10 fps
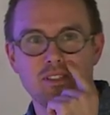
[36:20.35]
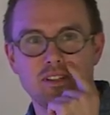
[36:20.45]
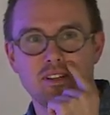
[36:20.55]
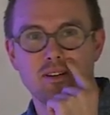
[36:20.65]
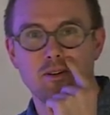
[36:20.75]

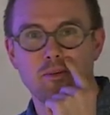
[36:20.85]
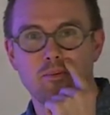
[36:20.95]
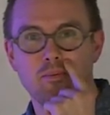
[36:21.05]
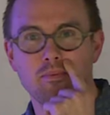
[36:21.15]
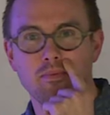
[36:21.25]

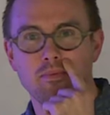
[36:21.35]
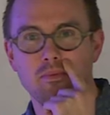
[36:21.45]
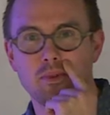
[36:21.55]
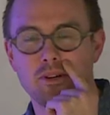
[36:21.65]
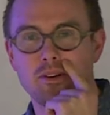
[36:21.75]
um,
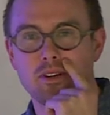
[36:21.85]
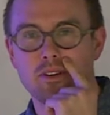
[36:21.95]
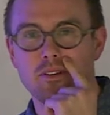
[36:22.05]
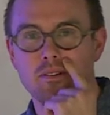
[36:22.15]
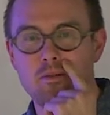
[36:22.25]
where you can.